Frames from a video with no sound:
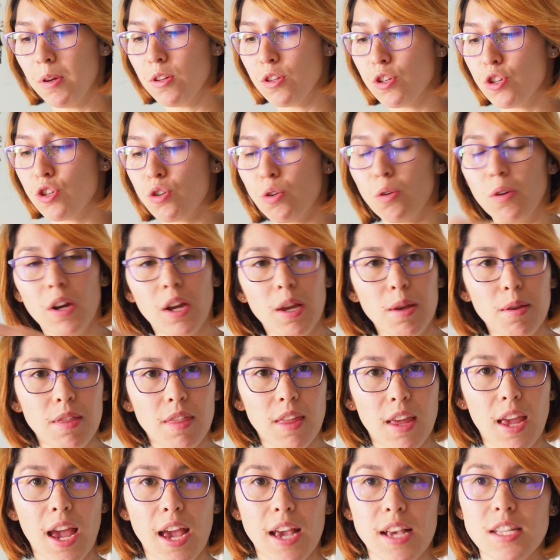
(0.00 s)
storing
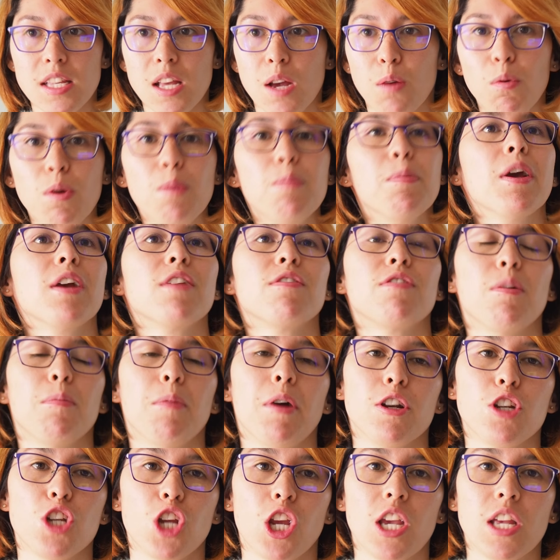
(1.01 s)
the eggs that we picked from
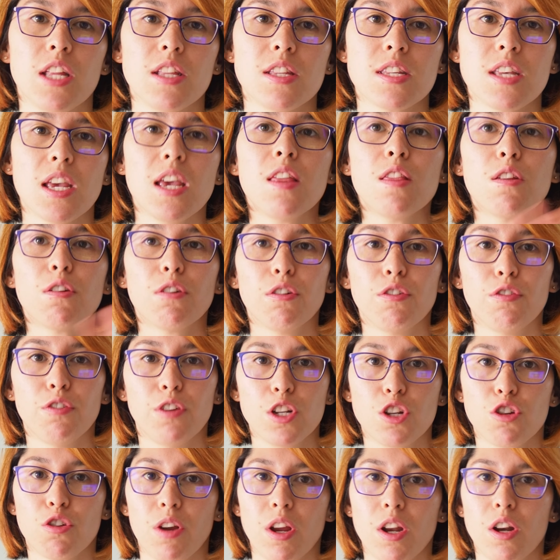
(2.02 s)
our chickens in the
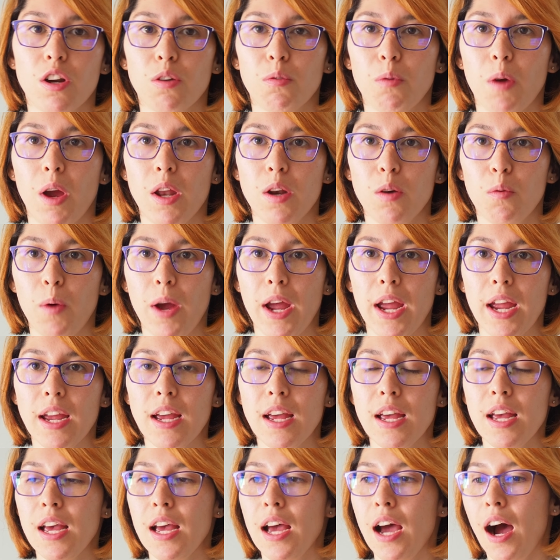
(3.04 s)
refrigerator right away.
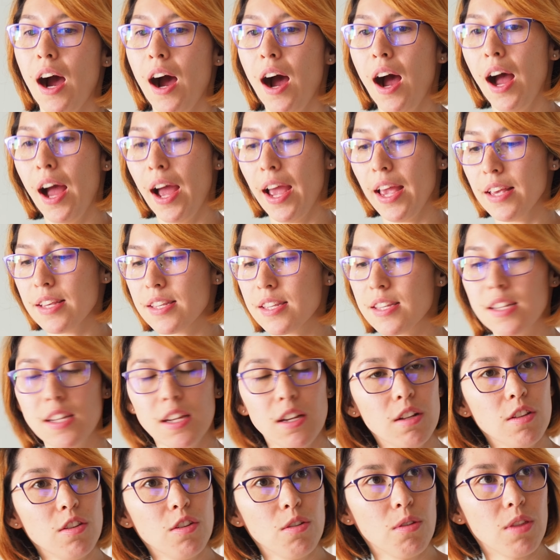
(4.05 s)
I
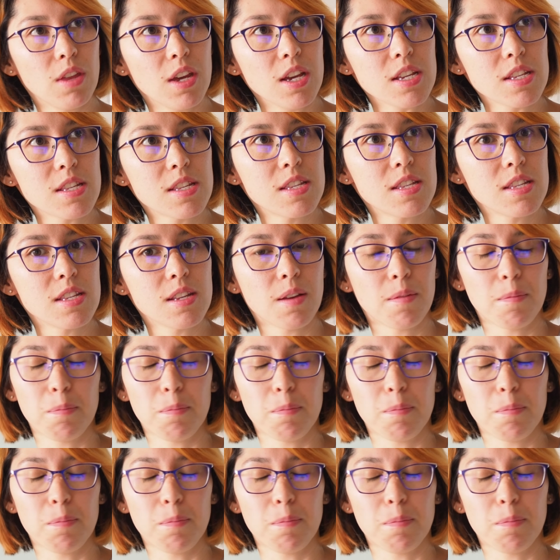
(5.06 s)
still do this